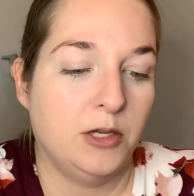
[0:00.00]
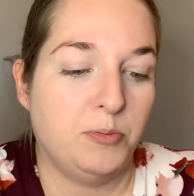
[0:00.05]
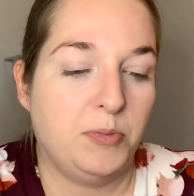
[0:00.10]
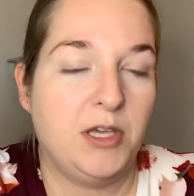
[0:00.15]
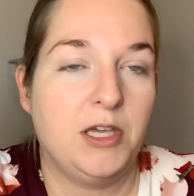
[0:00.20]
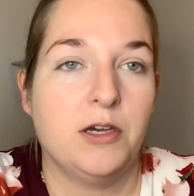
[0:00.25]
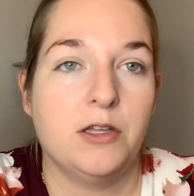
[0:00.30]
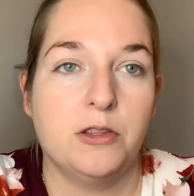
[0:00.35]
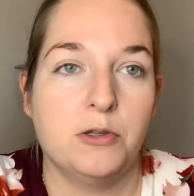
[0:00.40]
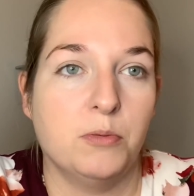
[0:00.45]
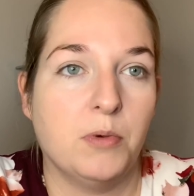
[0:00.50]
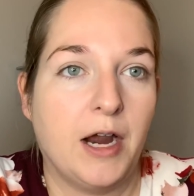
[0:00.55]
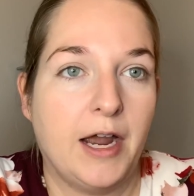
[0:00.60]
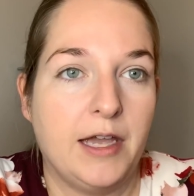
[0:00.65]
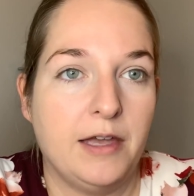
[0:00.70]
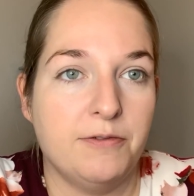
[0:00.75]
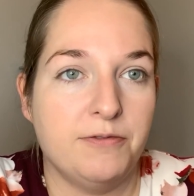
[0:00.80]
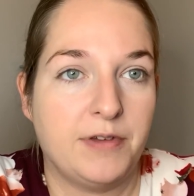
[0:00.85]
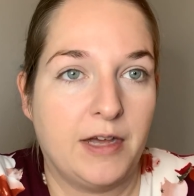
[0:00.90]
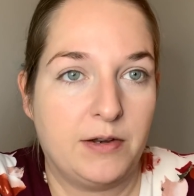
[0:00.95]
being on the
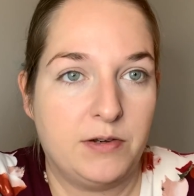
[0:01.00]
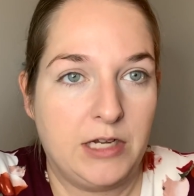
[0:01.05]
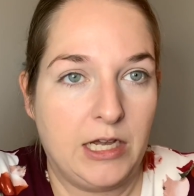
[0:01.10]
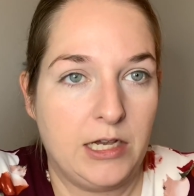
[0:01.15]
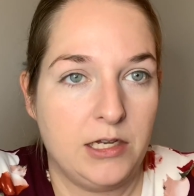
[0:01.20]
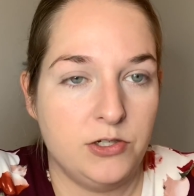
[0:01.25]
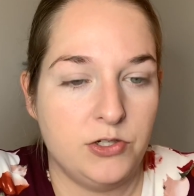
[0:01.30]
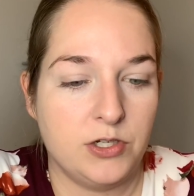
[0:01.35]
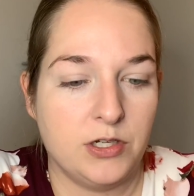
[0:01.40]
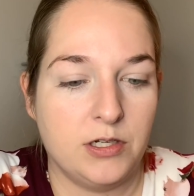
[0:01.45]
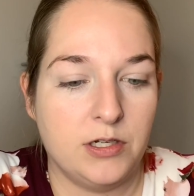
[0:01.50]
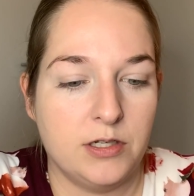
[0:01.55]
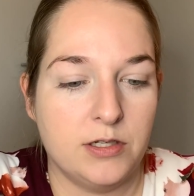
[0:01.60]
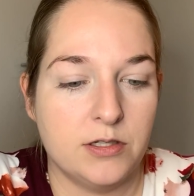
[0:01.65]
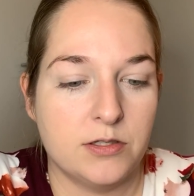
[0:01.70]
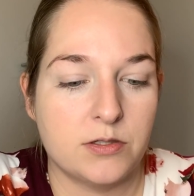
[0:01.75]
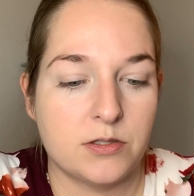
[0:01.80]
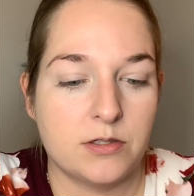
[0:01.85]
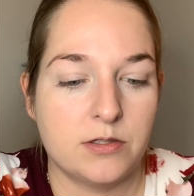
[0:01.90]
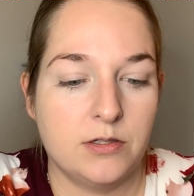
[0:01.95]
right
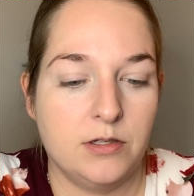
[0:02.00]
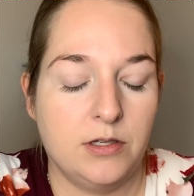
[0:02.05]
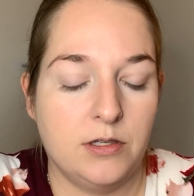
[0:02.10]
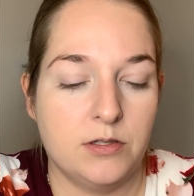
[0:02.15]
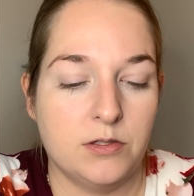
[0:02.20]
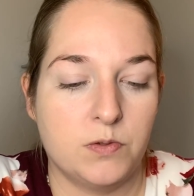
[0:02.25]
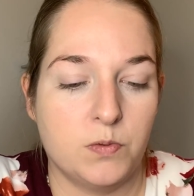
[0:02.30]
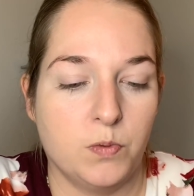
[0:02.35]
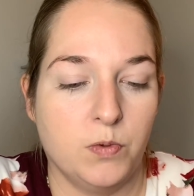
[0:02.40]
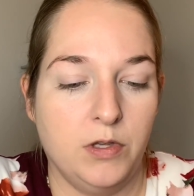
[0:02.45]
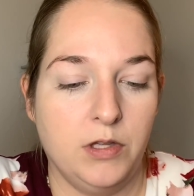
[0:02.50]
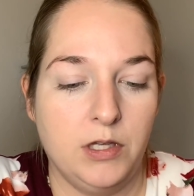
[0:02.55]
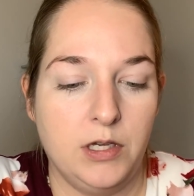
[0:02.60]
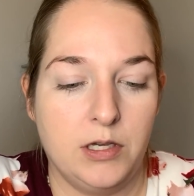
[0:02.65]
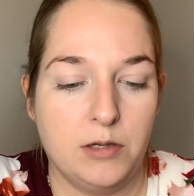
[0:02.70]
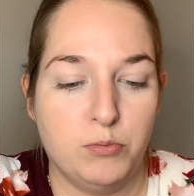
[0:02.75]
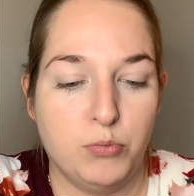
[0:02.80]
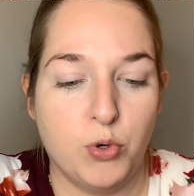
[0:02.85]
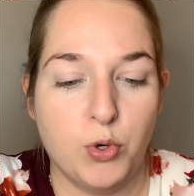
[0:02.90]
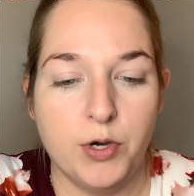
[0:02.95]
foundation is
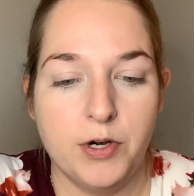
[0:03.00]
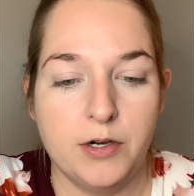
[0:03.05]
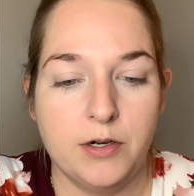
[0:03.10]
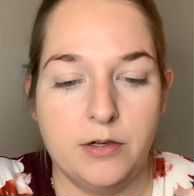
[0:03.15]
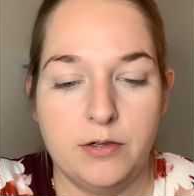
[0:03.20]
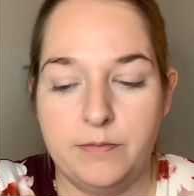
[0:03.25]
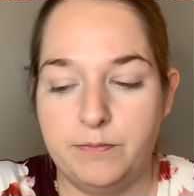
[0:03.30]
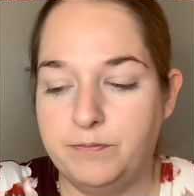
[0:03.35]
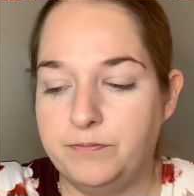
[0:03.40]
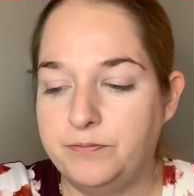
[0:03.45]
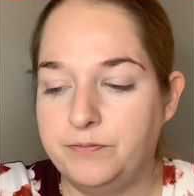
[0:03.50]
really important.